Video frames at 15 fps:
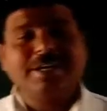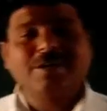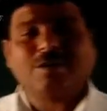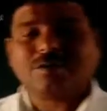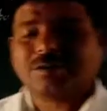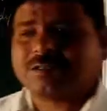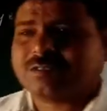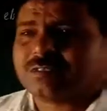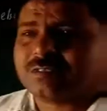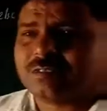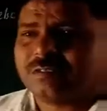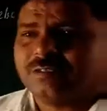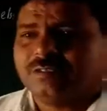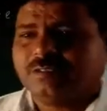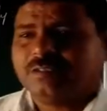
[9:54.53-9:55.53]
doctors.
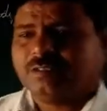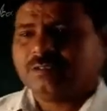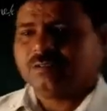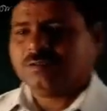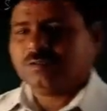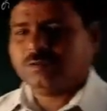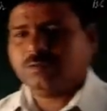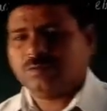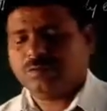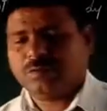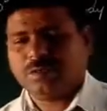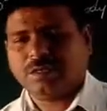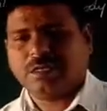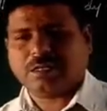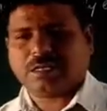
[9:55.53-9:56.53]

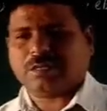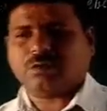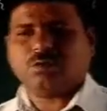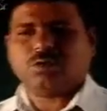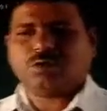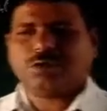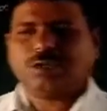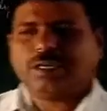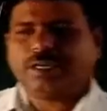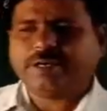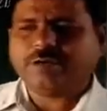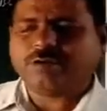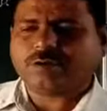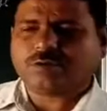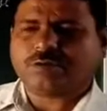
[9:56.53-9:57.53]
Girl can go to the lady
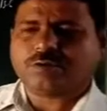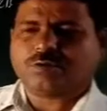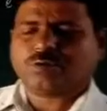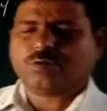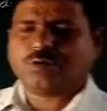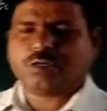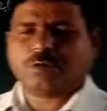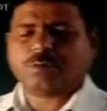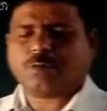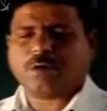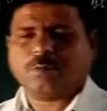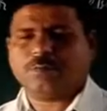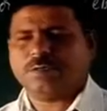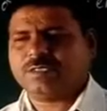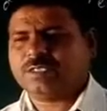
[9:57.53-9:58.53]
doctor to show her
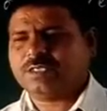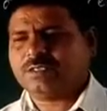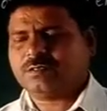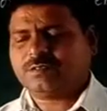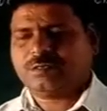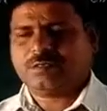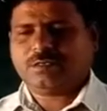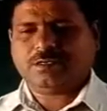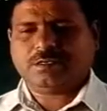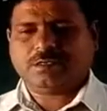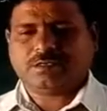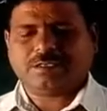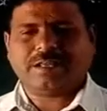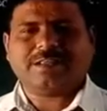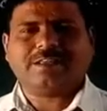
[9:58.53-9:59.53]
problems.
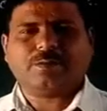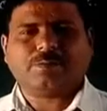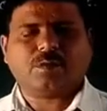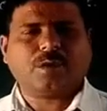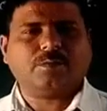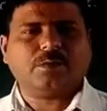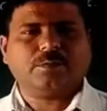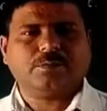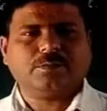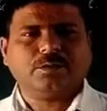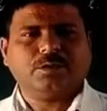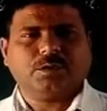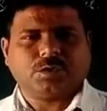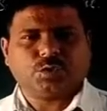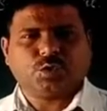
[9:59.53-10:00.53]
tell her problem,
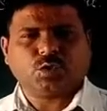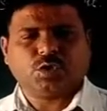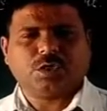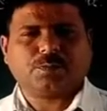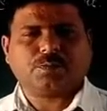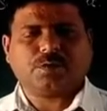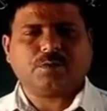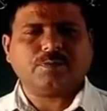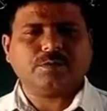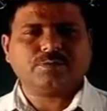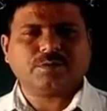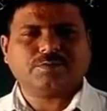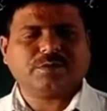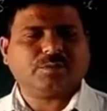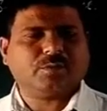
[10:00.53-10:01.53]
show her problems
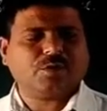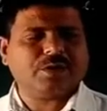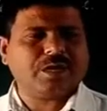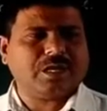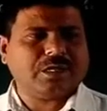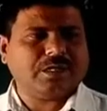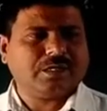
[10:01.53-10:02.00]
of the body.